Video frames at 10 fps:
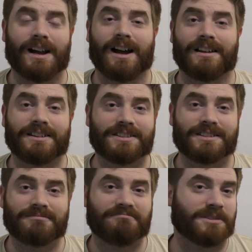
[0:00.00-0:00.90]

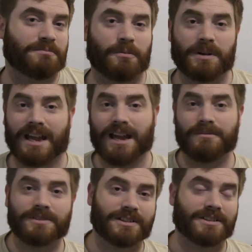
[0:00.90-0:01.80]
This is probably
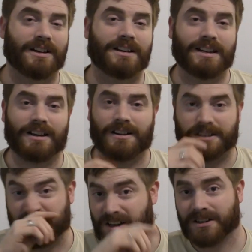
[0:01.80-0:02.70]
aimed at a slightly
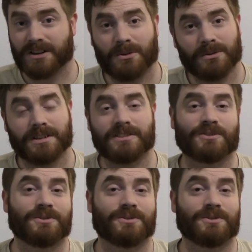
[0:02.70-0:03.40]
either younger audience,